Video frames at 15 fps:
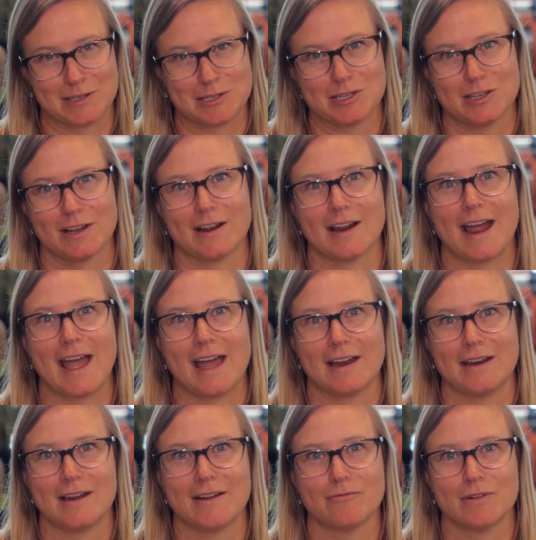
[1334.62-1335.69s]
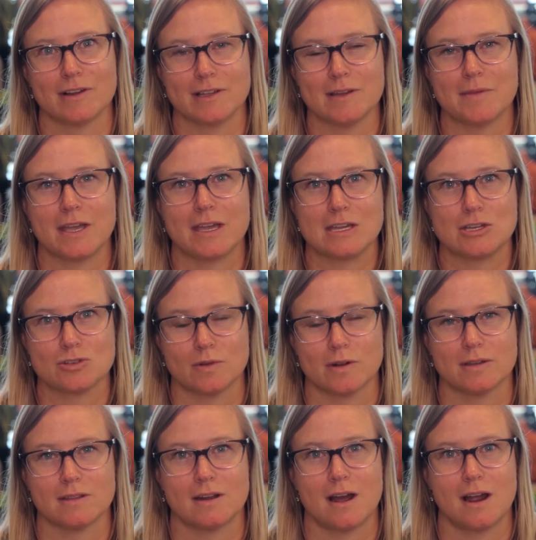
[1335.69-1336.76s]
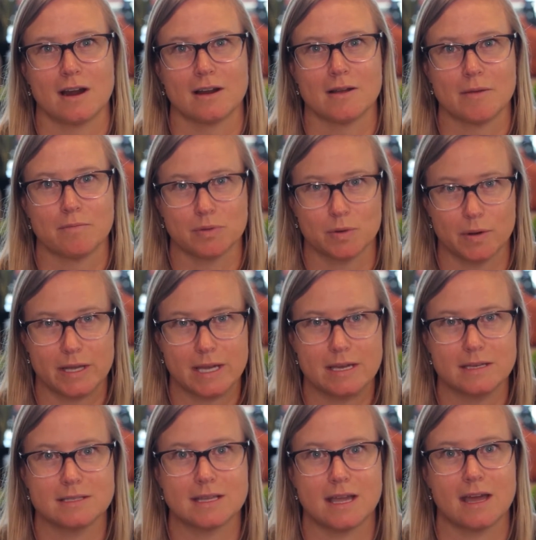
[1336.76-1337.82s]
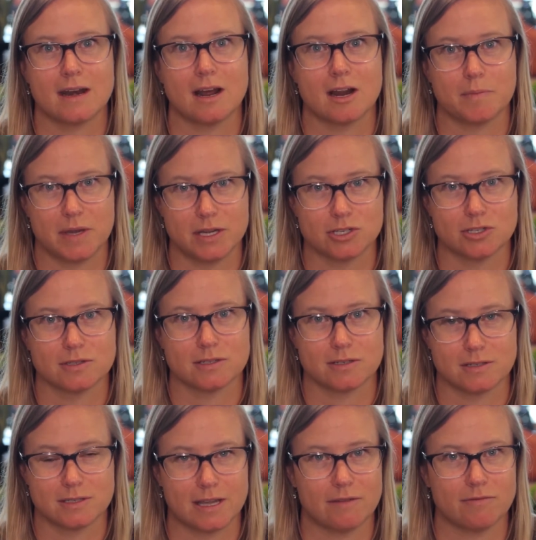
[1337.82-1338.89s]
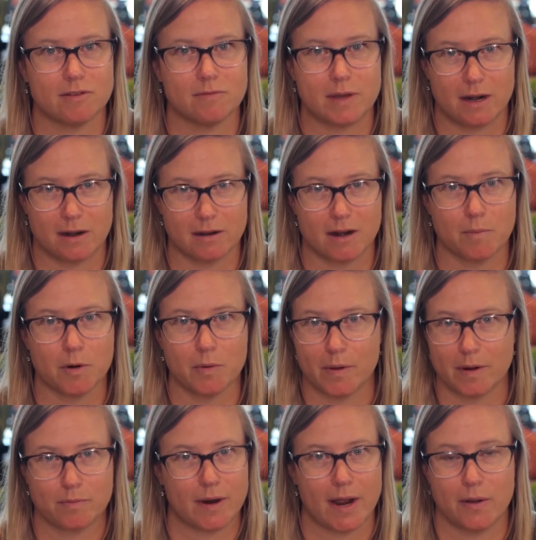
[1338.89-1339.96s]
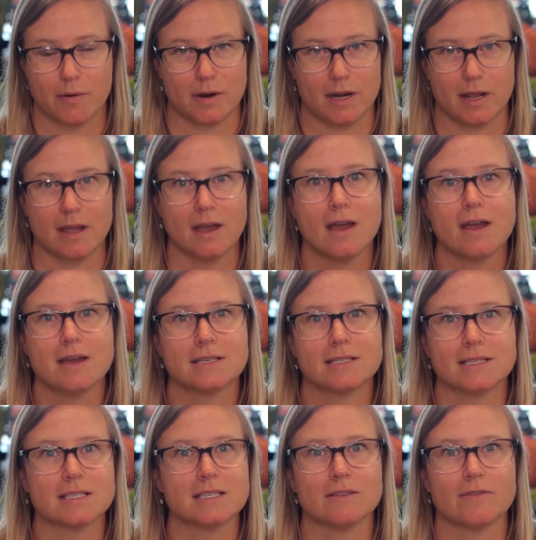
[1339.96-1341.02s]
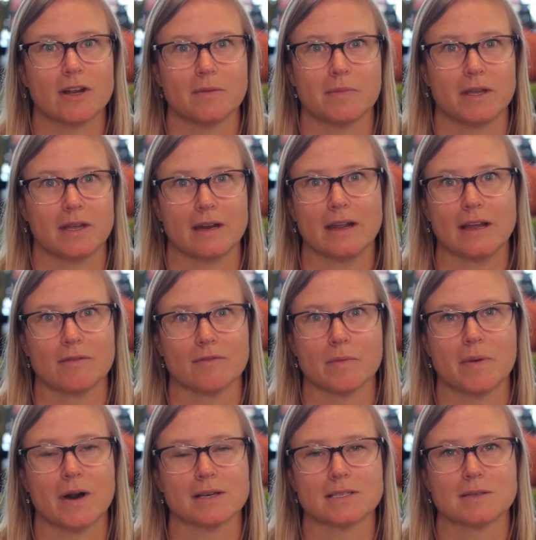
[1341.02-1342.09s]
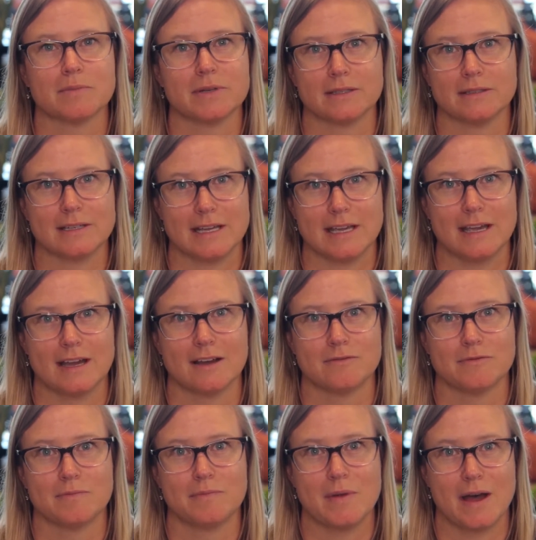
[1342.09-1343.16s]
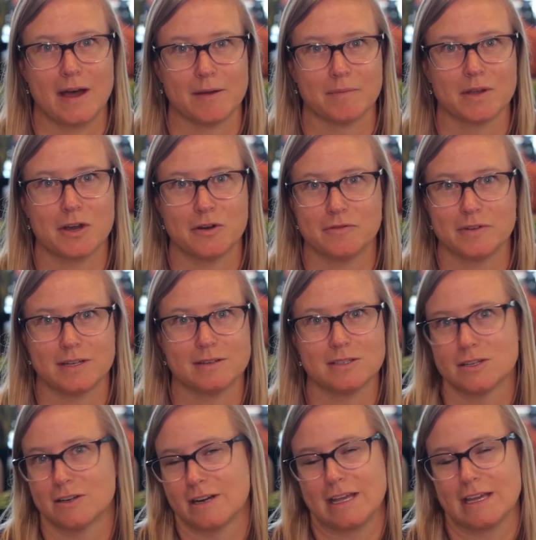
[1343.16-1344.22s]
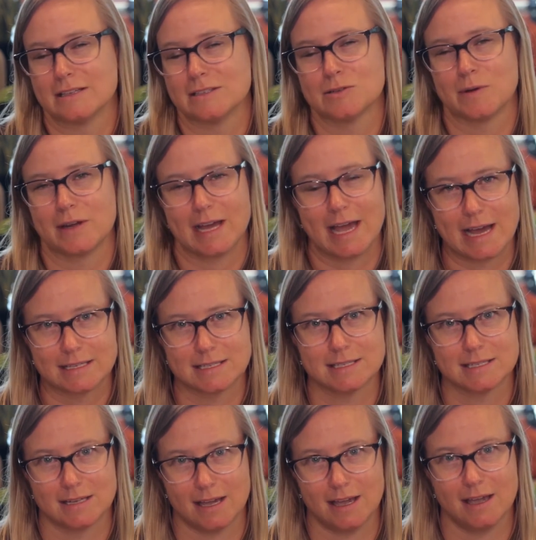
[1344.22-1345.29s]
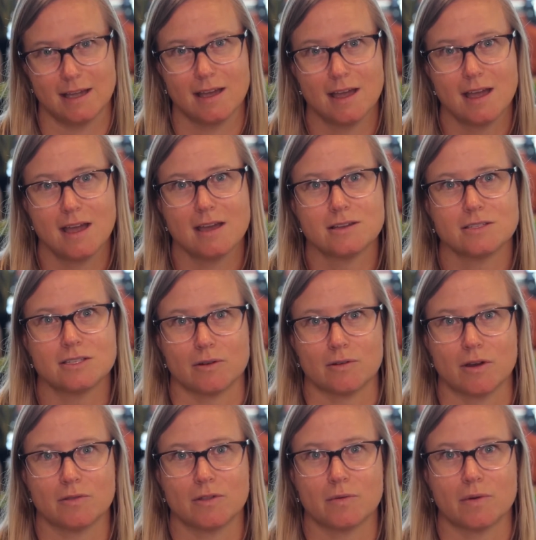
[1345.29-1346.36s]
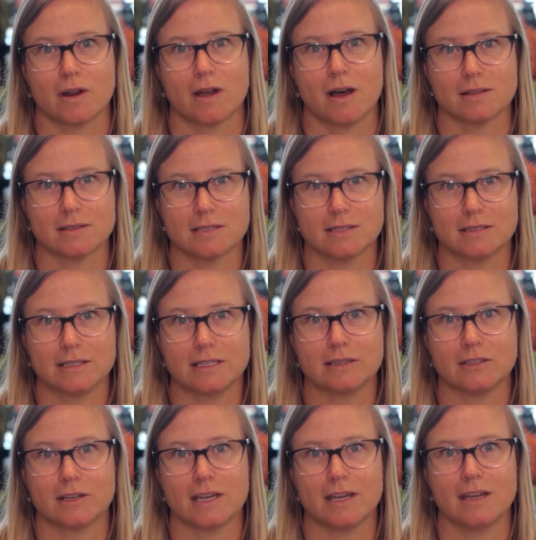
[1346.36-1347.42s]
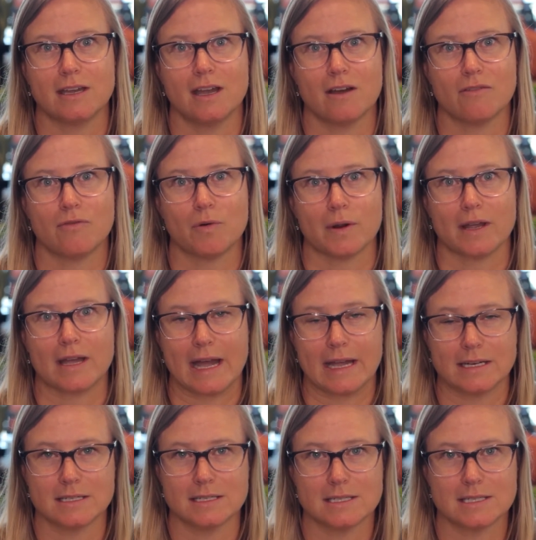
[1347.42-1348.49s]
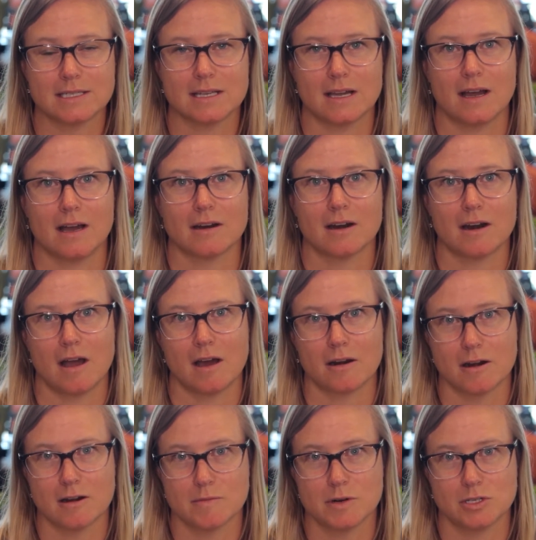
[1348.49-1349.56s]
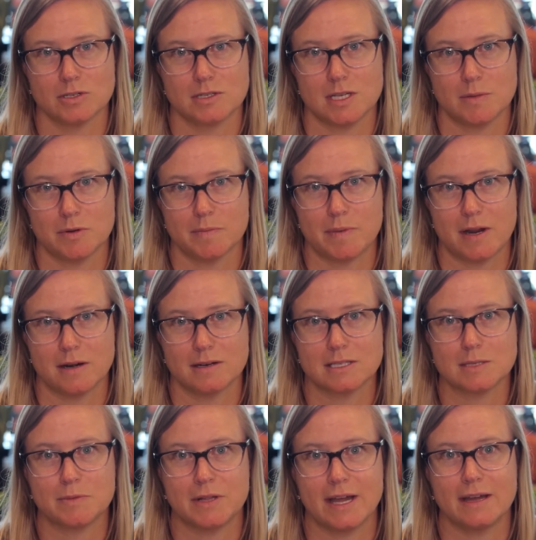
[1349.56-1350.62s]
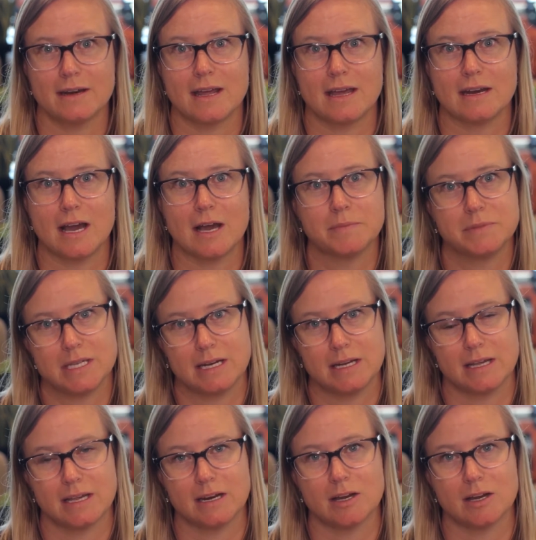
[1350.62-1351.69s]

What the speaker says: this year, and really making sure that our employees and our patients are safe have been our #1 priority since the very beginning of the possibility of COVID turning into what it has today. So know that we're constantly looking for guidance on our emergency preparedness plan and updating it